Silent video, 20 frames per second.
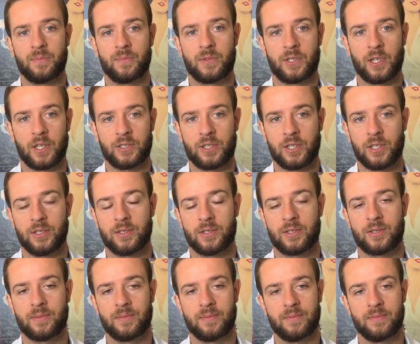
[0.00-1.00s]
such
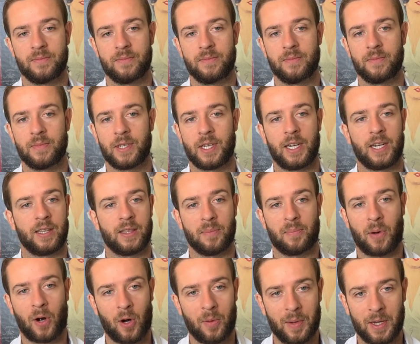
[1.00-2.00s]
as getting the
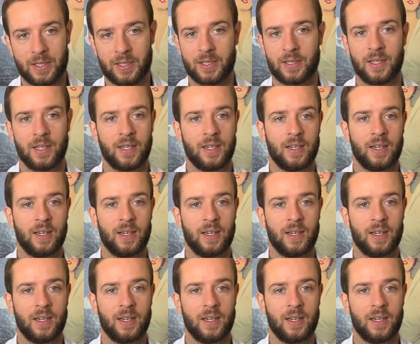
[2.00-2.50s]
permits,